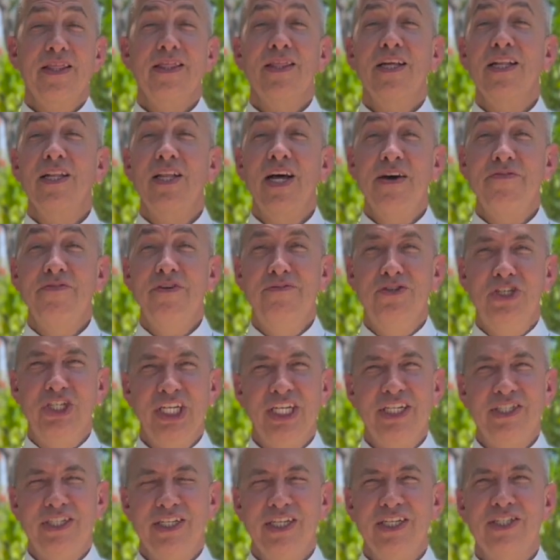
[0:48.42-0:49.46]
The love of
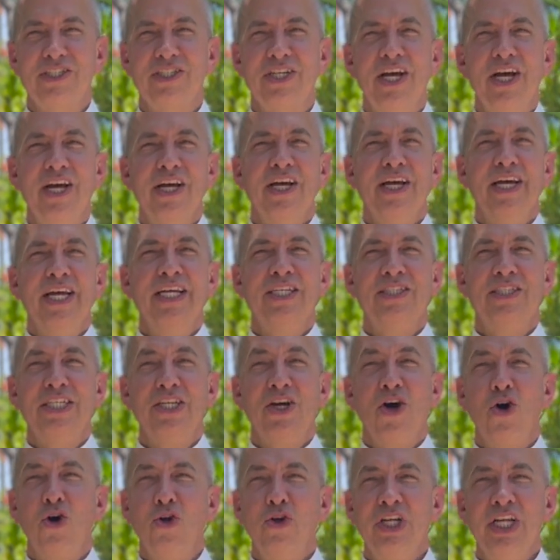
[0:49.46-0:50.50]
Jesus is
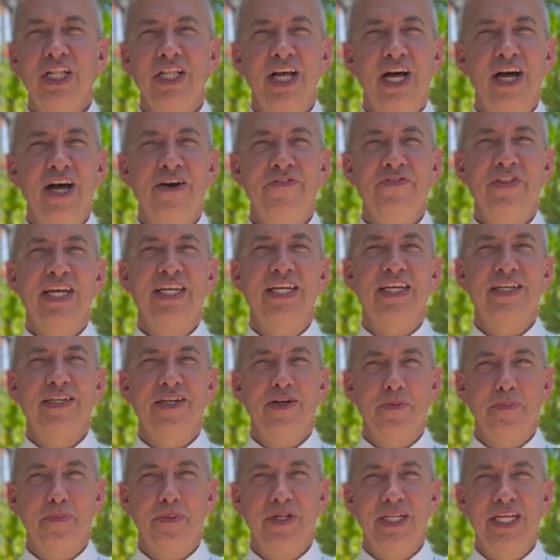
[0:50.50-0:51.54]
the only love that can
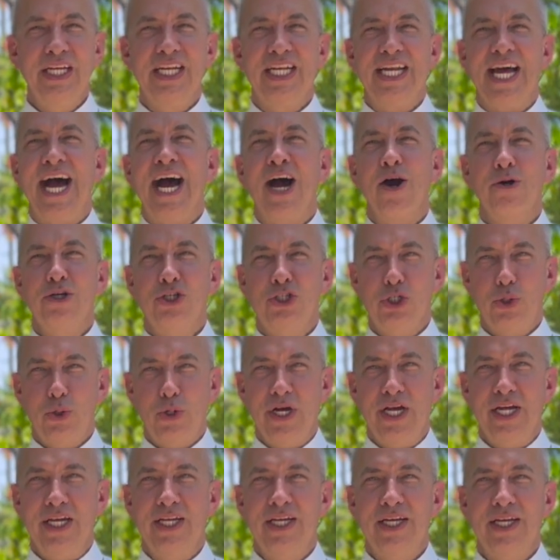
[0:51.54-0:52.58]
complete our
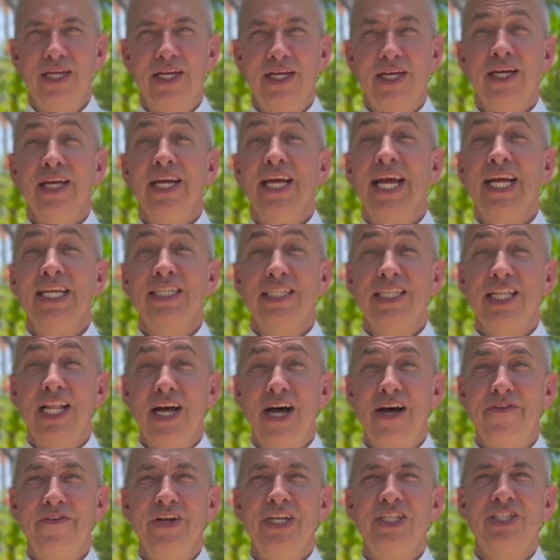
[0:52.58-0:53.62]
joy. His
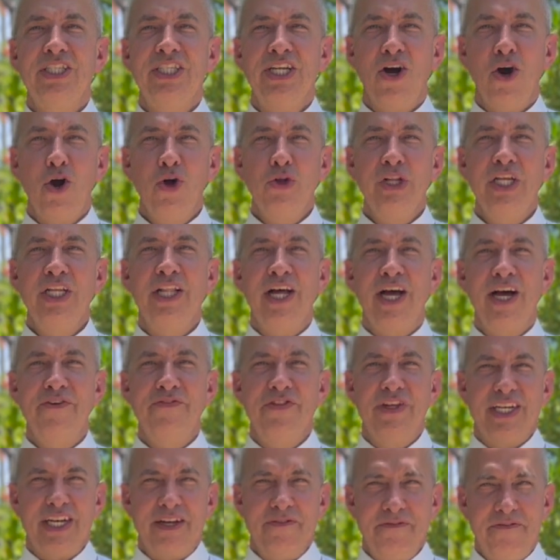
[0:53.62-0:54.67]
love is the only love
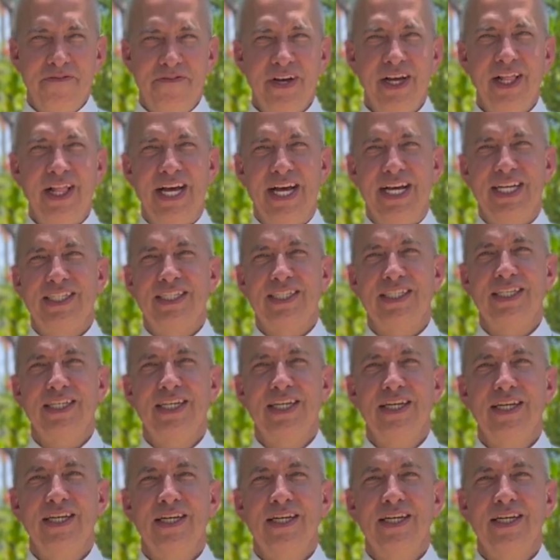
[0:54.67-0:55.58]
that can fill us.